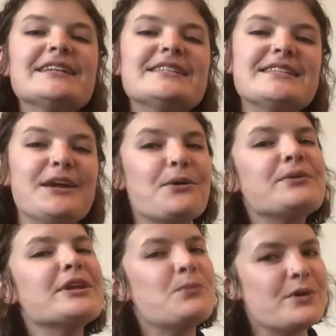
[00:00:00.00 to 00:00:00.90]
to take
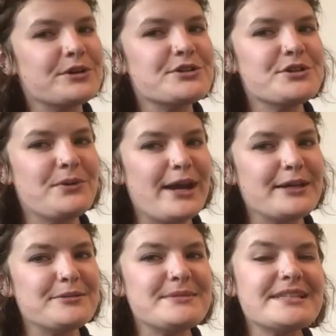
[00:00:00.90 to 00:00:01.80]
only one or two
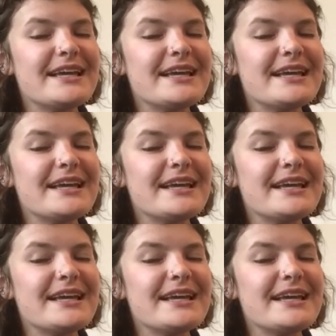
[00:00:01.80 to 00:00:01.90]
items